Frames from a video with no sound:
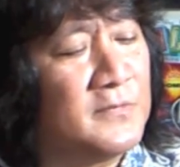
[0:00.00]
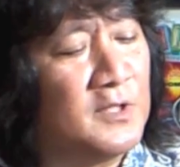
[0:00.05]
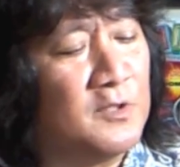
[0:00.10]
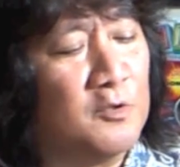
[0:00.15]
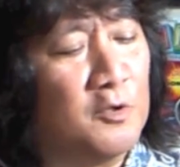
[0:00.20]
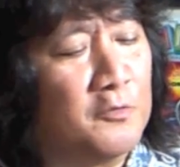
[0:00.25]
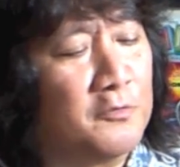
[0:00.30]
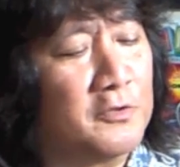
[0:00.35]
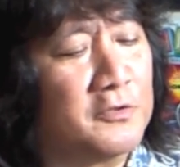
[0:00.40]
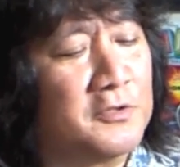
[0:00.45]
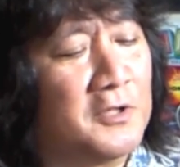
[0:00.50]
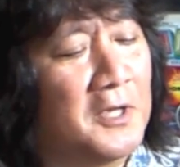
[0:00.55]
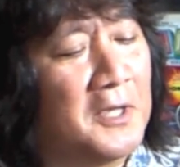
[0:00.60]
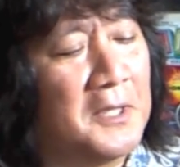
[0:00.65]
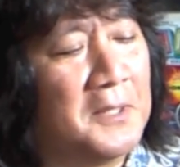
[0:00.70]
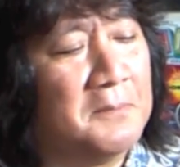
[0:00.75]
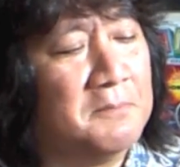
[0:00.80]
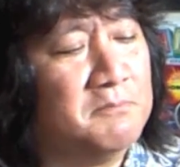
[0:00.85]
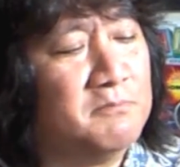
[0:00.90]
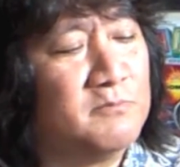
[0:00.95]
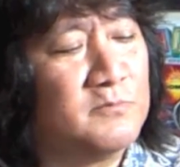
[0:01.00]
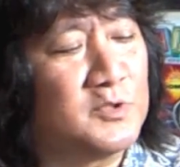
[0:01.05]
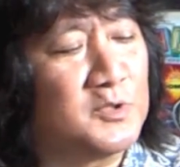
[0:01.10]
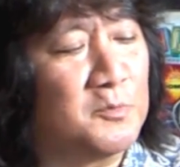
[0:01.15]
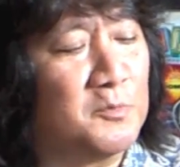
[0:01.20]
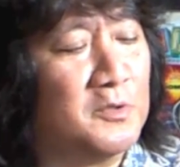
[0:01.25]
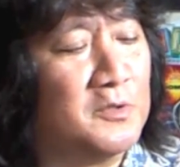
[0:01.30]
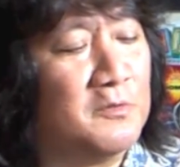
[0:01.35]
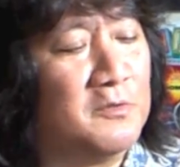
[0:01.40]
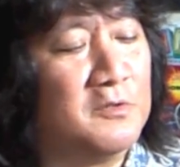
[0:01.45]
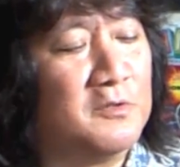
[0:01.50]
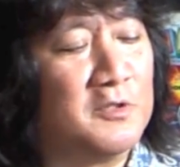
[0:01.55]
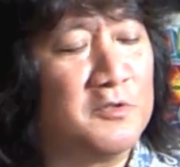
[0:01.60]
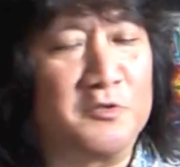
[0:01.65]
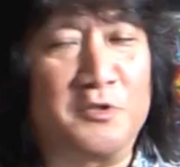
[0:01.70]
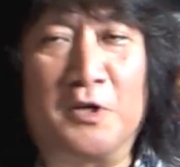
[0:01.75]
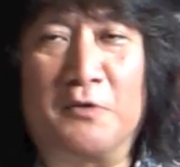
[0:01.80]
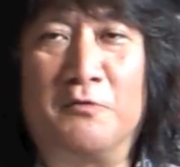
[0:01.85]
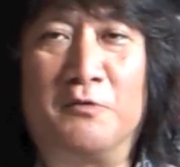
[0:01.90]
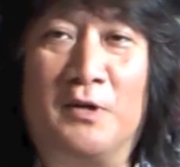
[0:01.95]
Then over time, someone
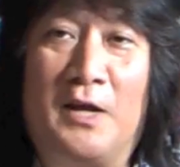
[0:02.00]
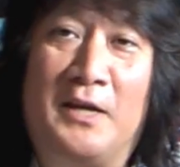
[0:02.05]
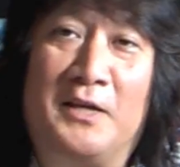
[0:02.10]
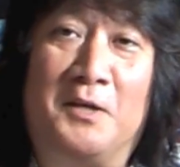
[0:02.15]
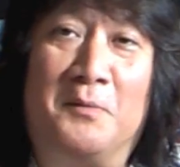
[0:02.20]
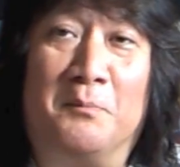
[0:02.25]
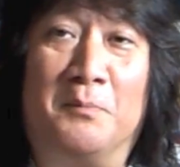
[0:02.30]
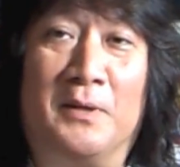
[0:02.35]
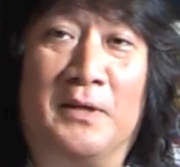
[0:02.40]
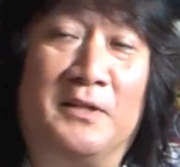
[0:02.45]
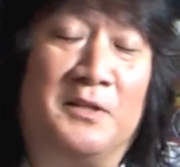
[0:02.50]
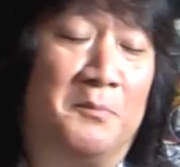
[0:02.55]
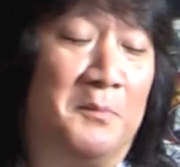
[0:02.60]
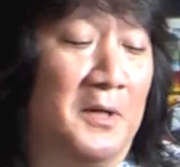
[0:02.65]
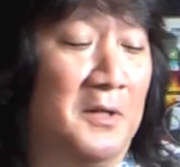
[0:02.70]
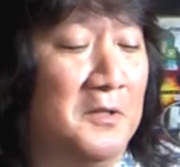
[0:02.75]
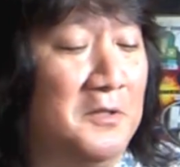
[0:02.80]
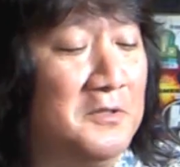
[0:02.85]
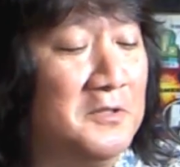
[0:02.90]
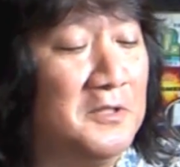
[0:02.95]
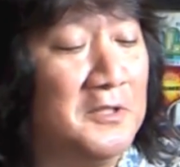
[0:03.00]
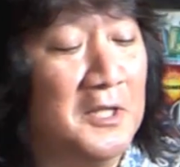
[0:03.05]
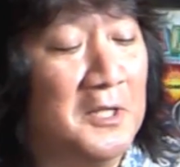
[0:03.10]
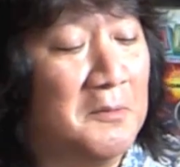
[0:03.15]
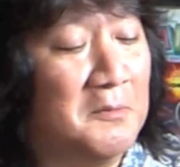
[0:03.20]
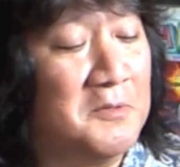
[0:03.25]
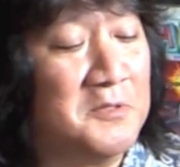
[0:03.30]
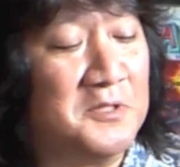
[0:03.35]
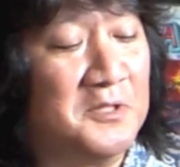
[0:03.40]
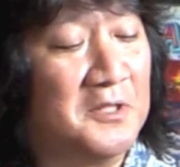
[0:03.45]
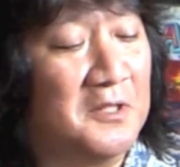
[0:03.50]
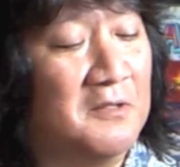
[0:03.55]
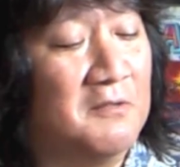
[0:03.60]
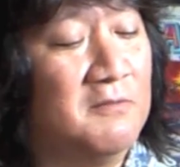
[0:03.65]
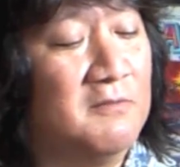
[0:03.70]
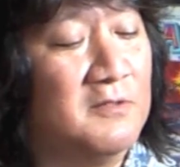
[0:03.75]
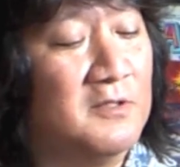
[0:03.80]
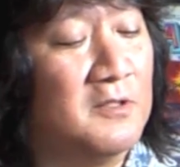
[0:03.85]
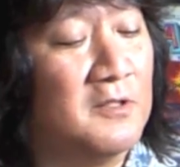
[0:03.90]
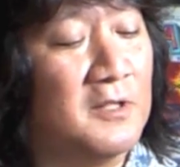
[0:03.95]
discovered I can play the melody that I'm
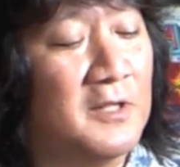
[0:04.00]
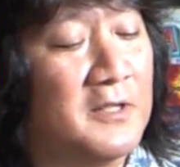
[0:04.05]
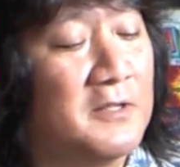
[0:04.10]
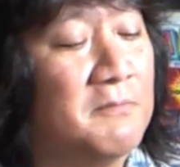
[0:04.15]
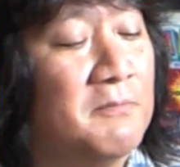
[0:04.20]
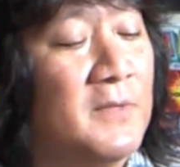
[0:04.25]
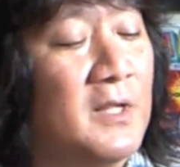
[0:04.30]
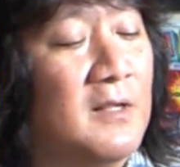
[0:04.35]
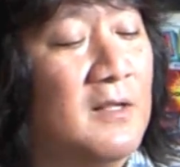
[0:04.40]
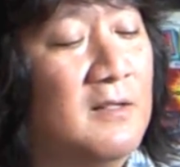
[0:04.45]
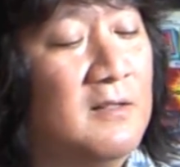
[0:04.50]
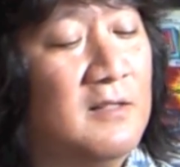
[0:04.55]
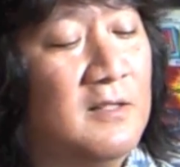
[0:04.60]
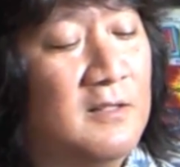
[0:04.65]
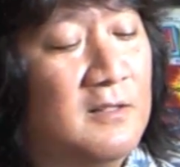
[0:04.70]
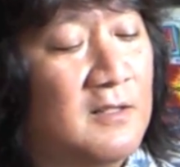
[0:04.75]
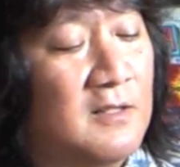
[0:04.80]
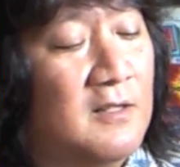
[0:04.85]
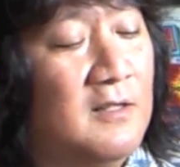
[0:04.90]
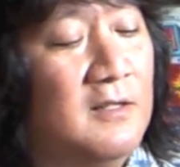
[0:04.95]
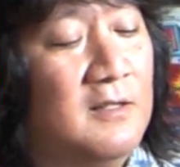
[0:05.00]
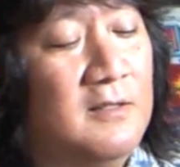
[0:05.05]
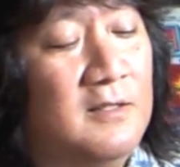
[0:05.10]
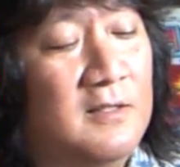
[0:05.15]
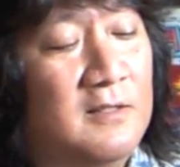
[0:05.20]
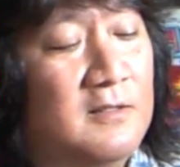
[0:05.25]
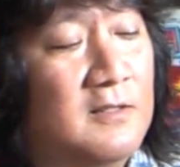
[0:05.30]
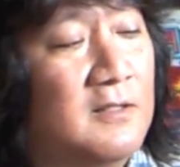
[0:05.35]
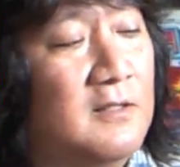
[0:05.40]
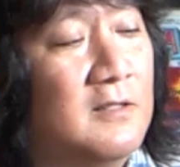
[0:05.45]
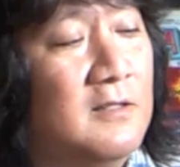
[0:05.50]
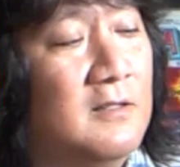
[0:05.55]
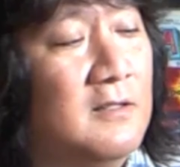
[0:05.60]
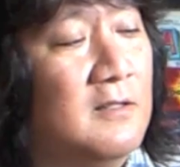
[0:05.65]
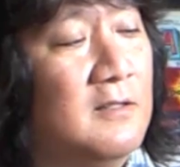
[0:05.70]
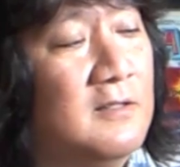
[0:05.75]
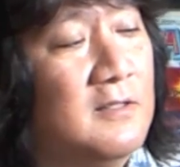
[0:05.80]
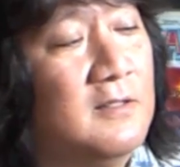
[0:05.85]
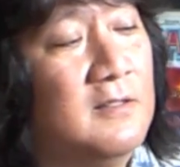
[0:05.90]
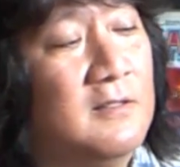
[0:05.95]
singing, like la la la la
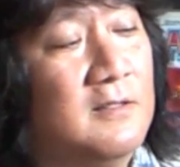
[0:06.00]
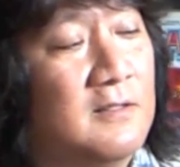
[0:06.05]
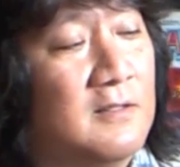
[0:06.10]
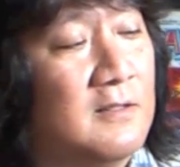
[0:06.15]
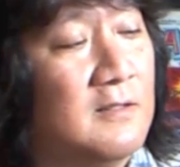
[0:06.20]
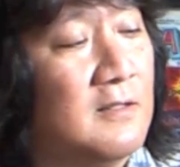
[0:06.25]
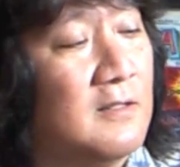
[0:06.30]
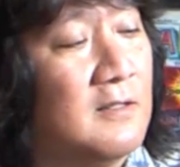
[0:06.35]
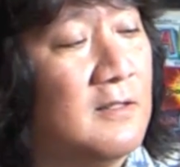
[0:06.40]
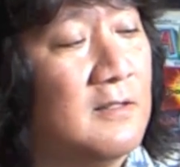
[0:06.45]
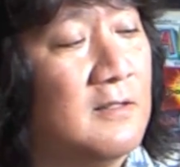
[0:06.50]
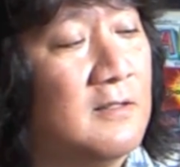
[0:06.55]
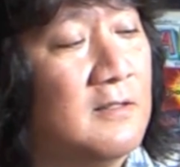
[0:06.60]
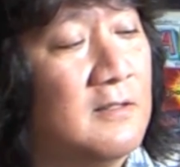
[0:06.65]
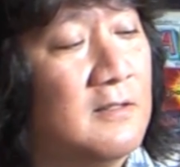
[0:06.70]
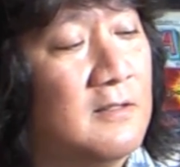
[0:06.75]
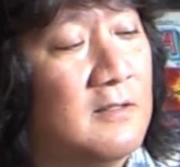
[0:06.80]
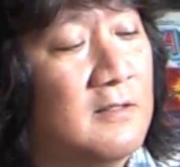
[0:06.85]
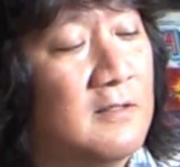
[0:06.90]
la la.